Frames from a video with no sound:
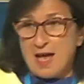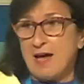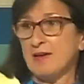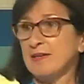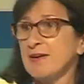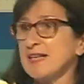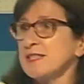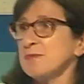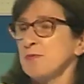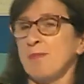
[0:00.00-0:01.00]
On
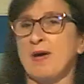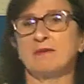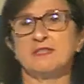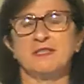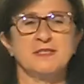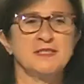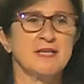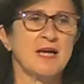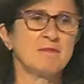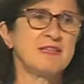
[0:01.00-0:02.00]
crisis preparedness,
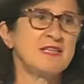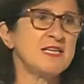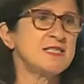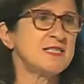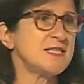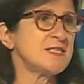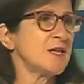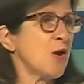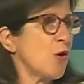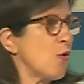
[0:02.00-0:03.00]
I mean, this is
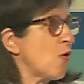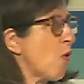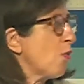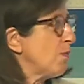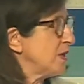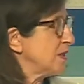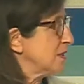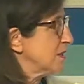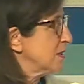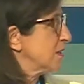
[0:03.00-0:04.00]
core
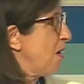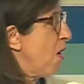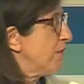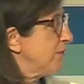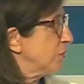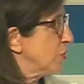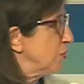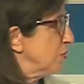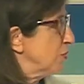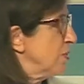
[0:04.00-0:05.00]
business of the
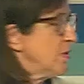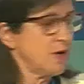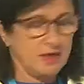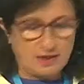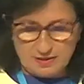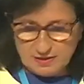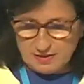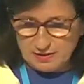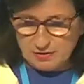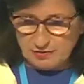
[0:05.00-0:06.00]
two
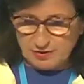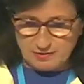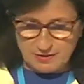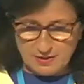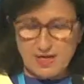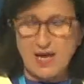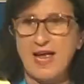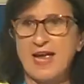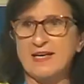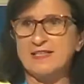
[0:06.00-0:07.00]
institutions,
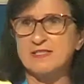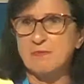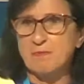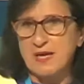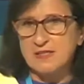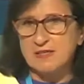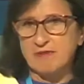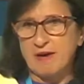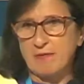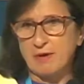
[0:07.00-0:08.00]
and it's the base of
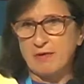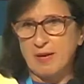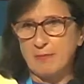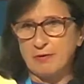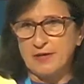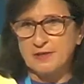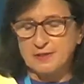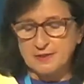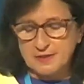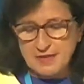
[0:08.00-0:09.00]
our
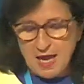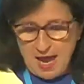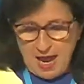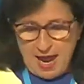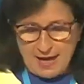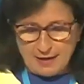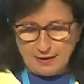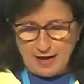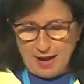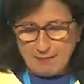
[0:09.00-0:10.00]
collaborations.
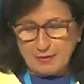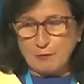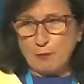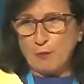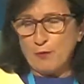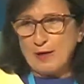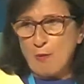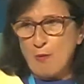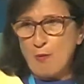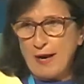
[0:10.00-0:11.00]
And I mean, we
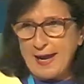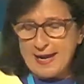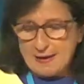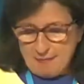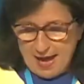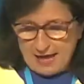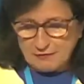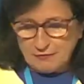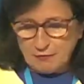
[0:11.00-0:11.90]
all aim at full